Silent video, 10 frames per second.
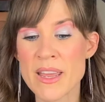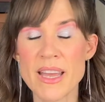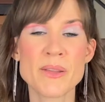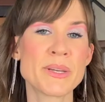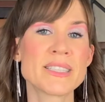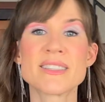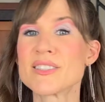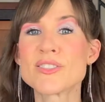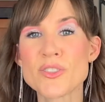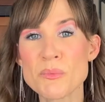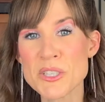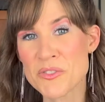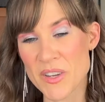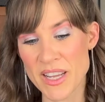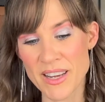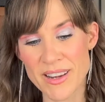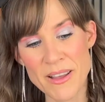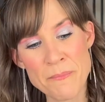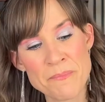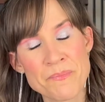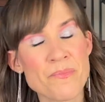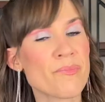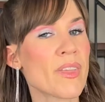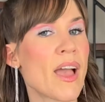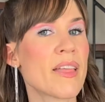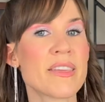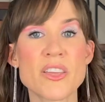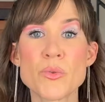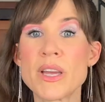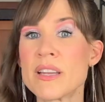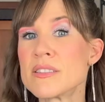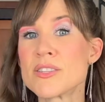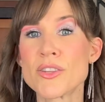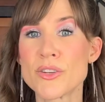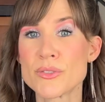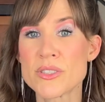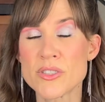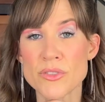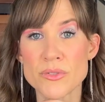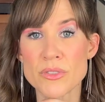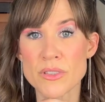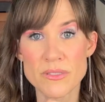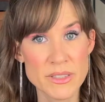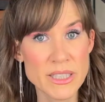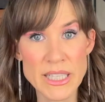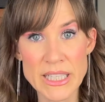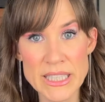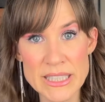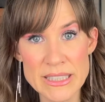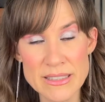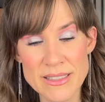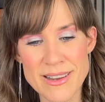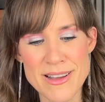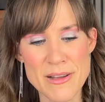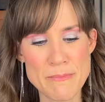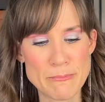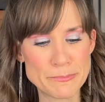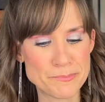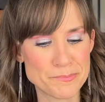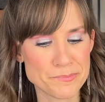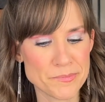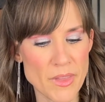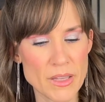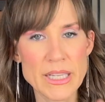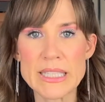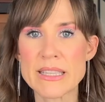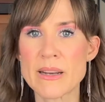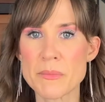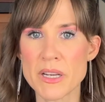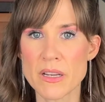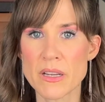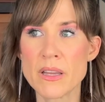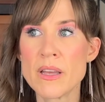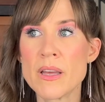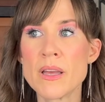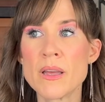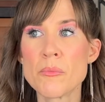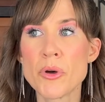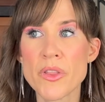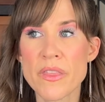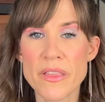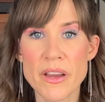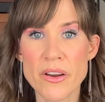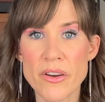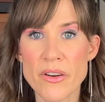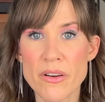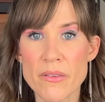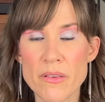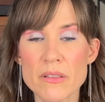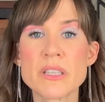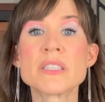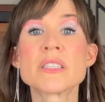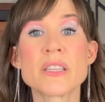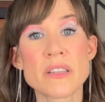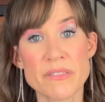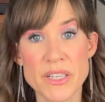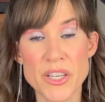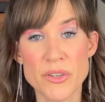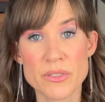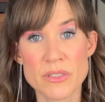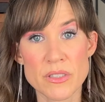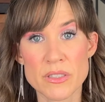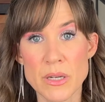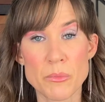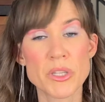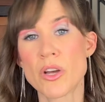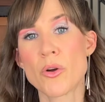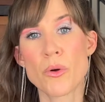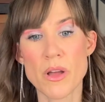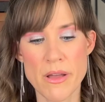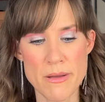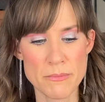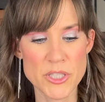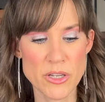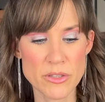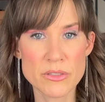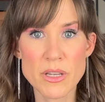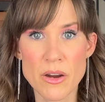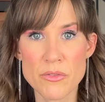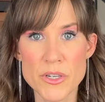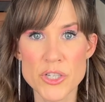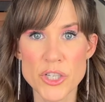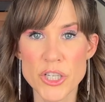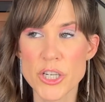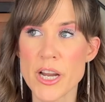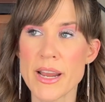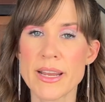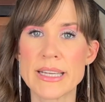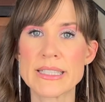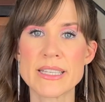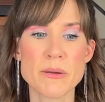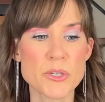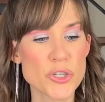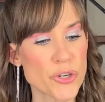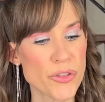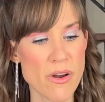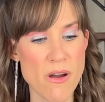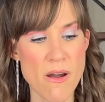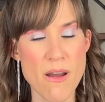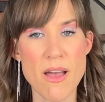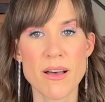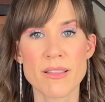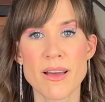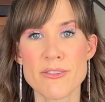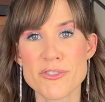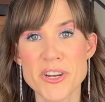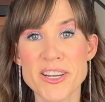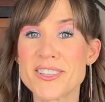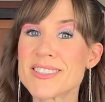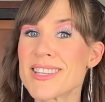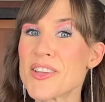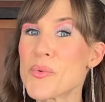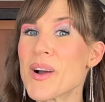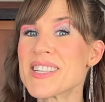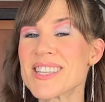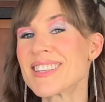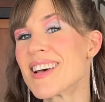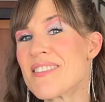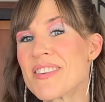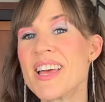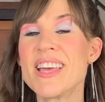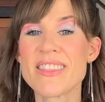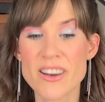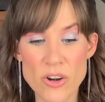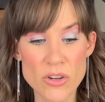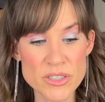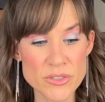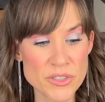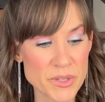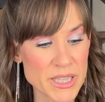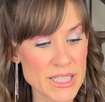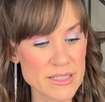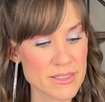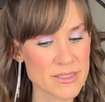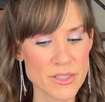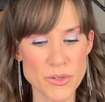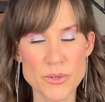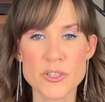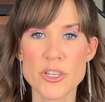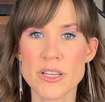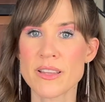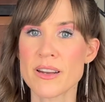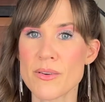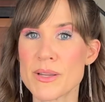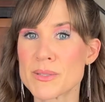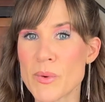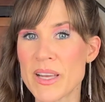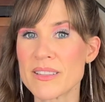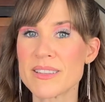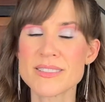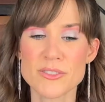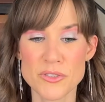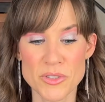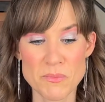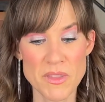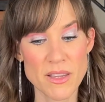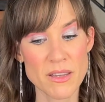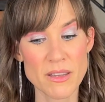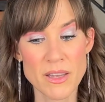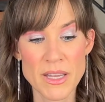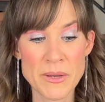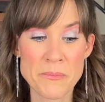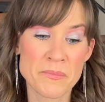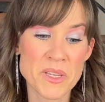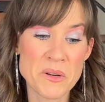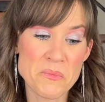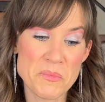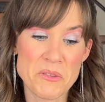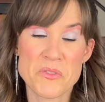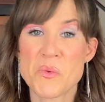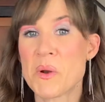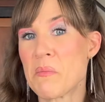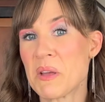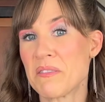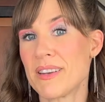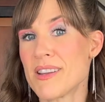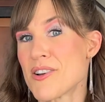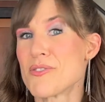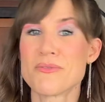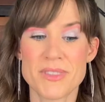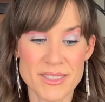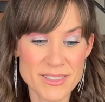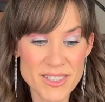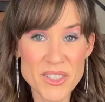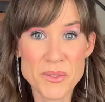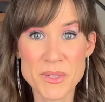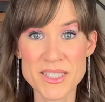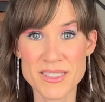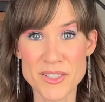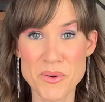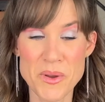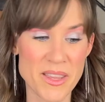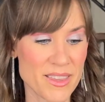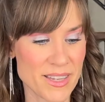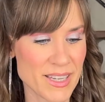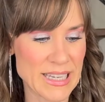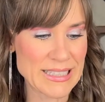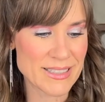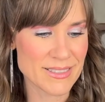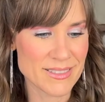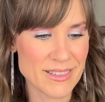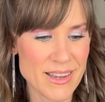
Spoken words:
Anyways, so much fun. Thank you again to those two lovely ladies. Like I said, I'm gonna put their links to their videos down below. Check those out for sure. And I'm sure there are a lot of creators that you watch and love that are also doing this. So check that out as well. It's also something, you know, if you want to make a video, this is a good one to start with. Like, it's